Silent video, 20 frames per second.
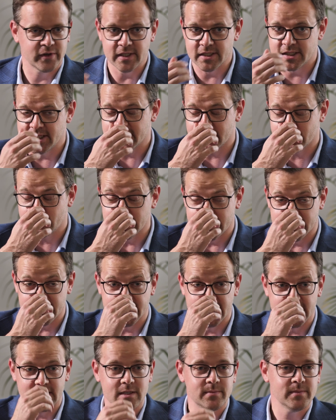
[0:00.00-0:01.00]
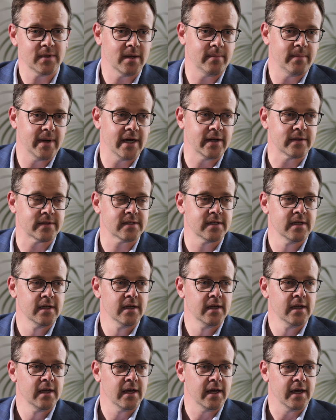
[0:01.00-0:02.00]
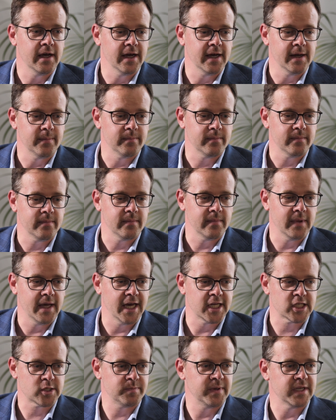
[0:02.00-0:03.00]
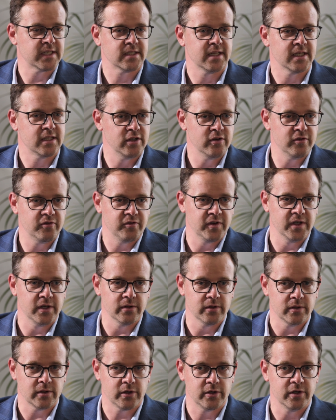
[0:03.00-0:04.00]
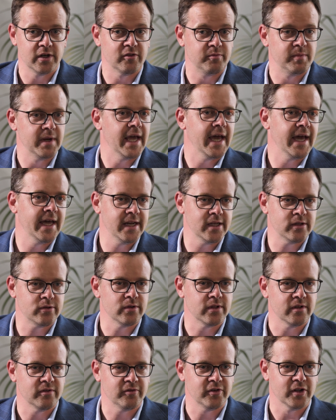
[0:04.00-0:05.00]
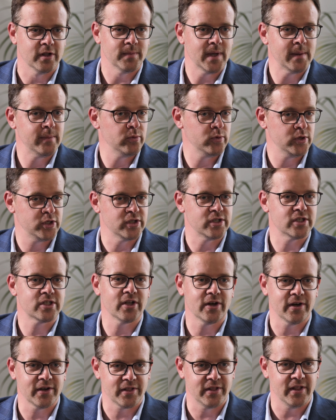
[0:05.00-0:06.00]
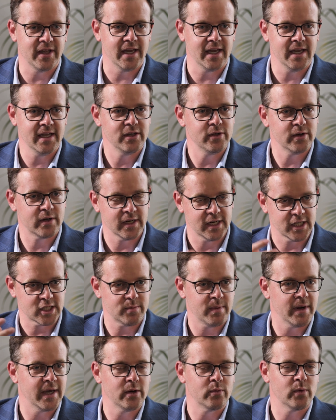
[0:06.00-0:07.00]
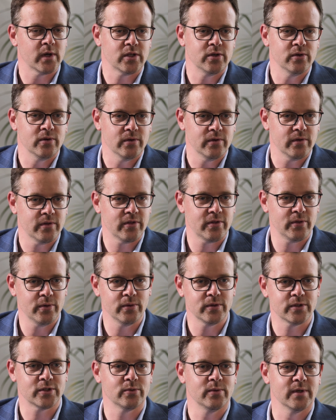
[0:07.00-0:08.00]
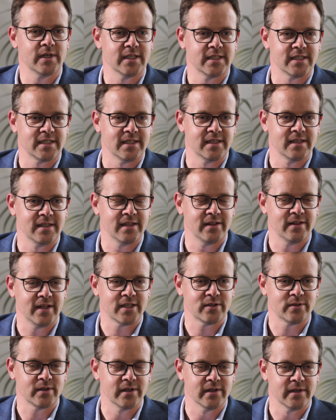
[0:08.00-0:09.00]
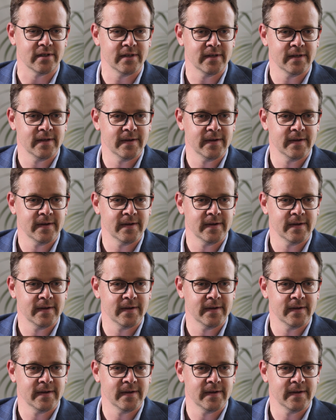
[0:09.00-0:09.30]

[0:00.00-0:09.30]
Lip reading: criticism about aspects that you feel could have been added to the film. Maybe we should start there and you can explain what your thoughts were in that regard.